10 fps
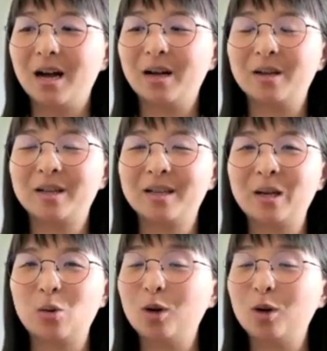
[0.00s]
Um,
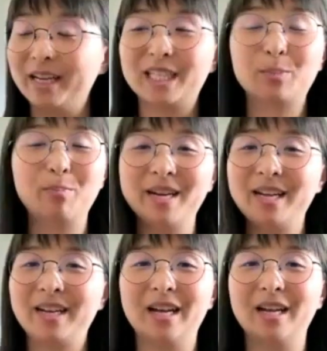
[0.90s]
well, it's
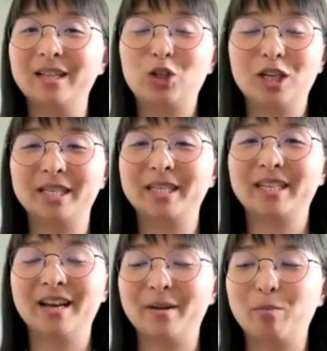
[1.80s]
been
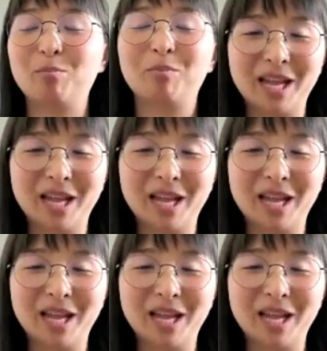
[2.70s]
just a